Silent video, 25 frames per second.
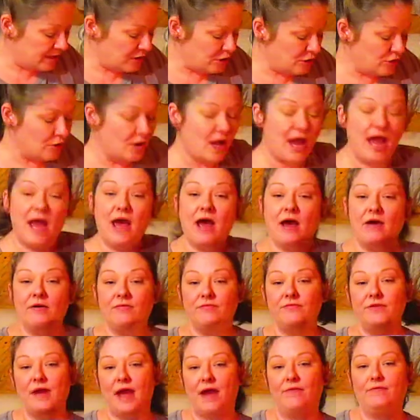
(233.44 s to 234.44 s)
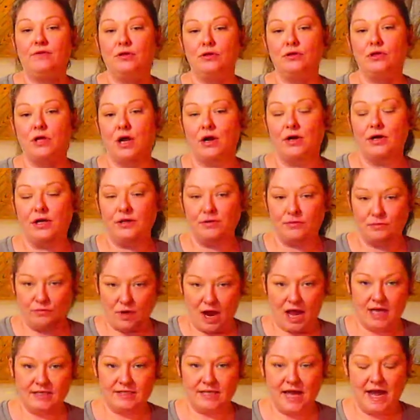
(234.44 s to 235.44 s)
you'll have, after you turn it
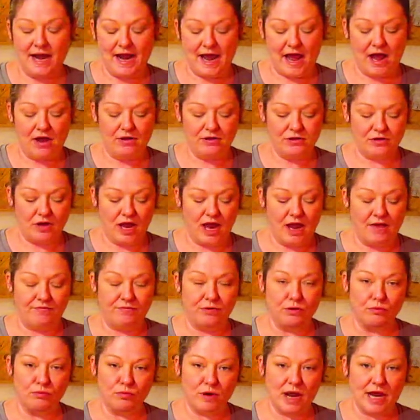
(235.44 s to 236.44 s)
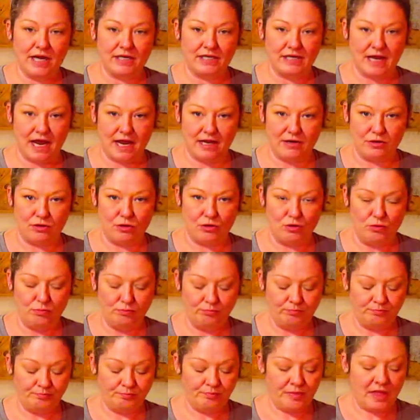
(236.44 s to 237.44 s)
right side out, you'll have your rectangle.
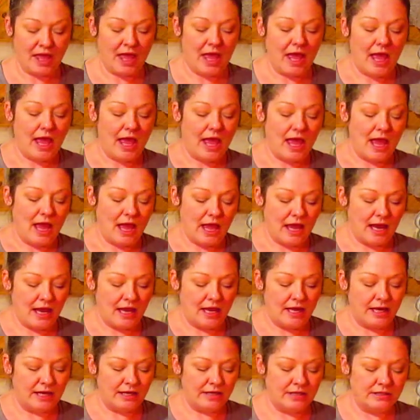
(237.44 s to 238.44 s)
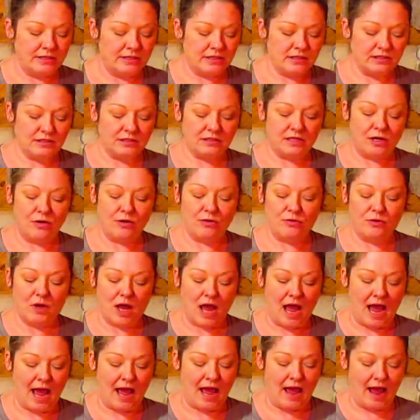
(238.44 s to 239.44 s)
And so
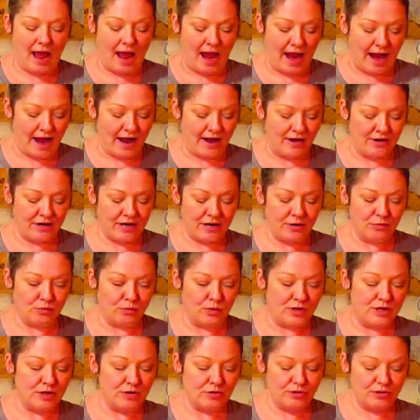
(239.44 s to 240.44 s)
I iron it real